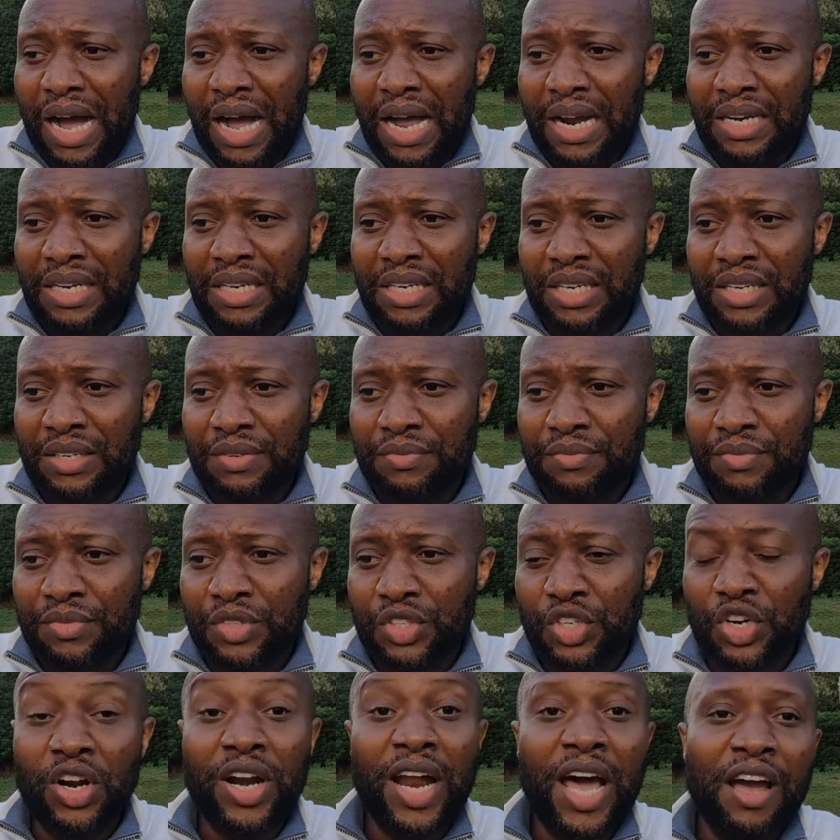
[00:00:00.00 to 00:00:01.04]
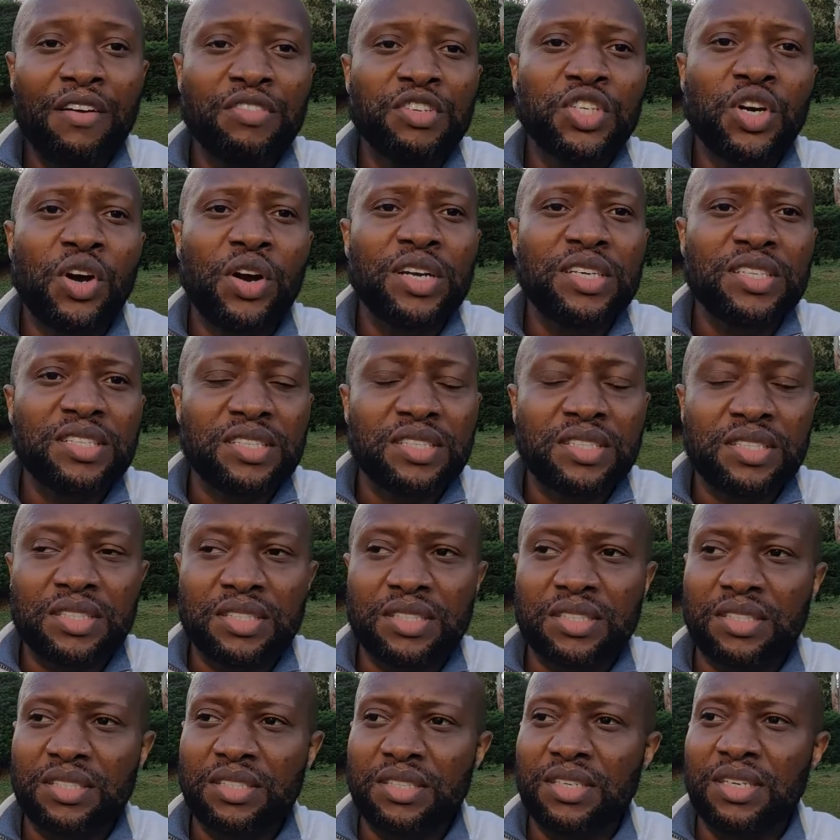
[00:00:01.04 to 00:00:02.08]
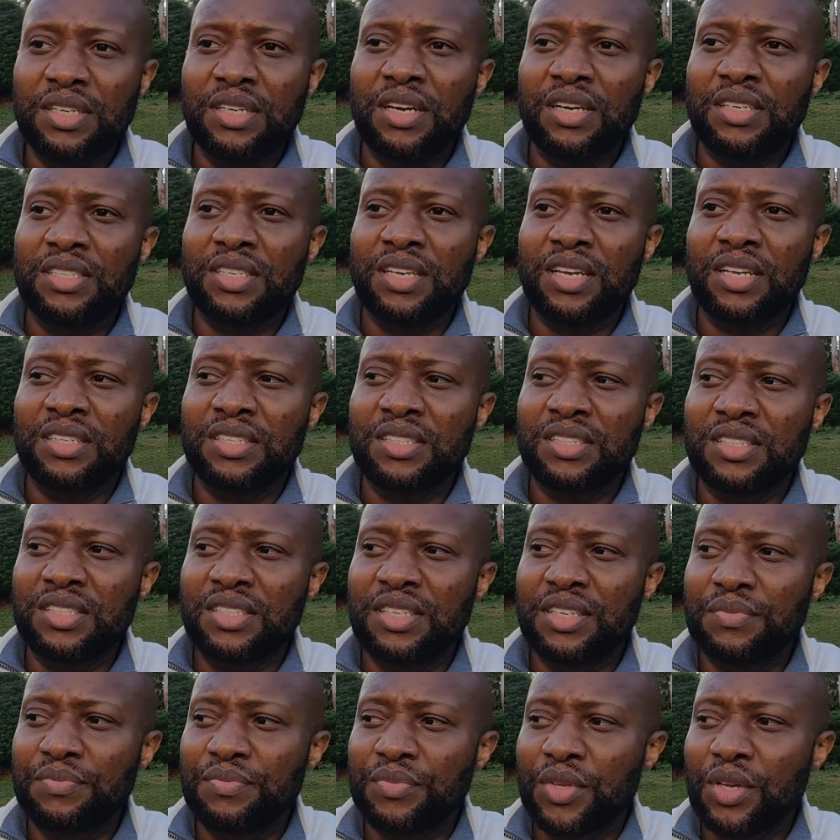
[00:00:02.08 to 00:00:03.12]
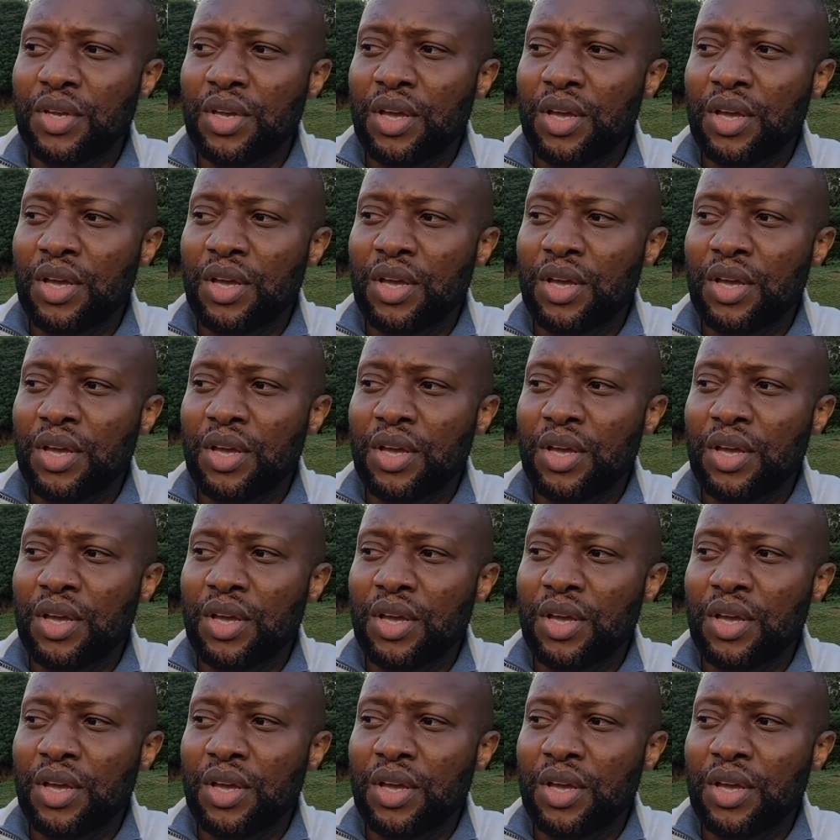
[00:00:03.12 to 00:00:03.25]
and your life choices, in a sense.